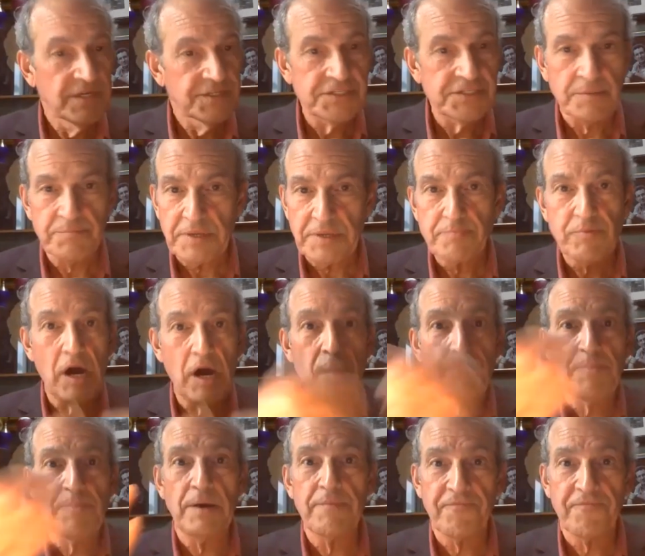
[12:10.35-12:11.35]
simply
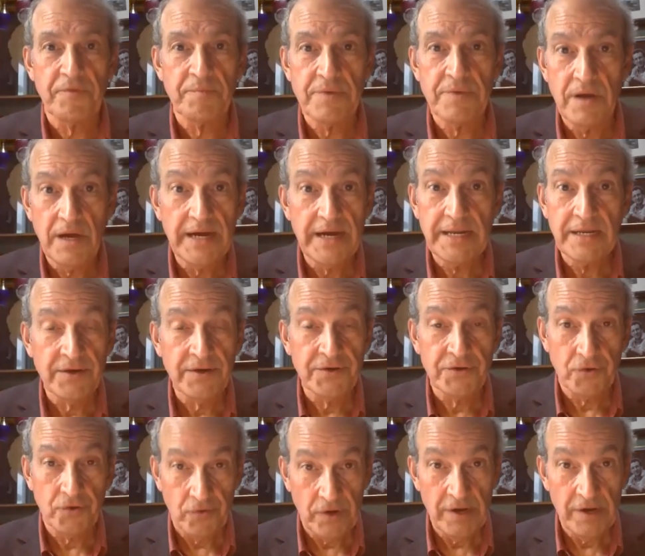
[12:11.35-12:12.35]
pop up from hiding
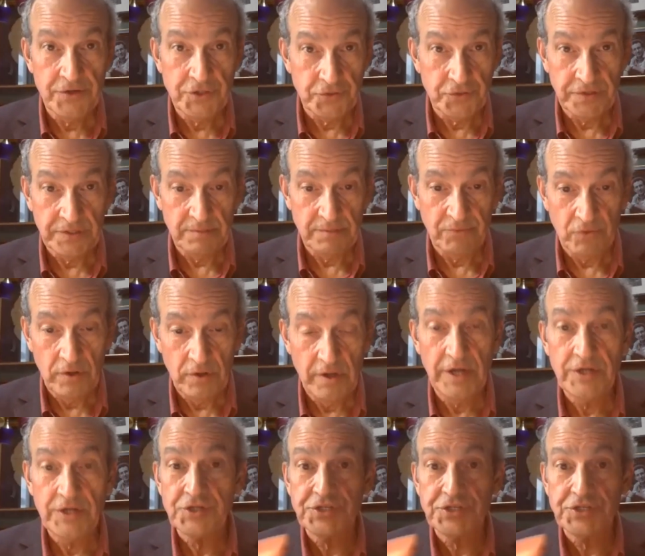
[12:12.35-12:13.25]
underground during the barrage,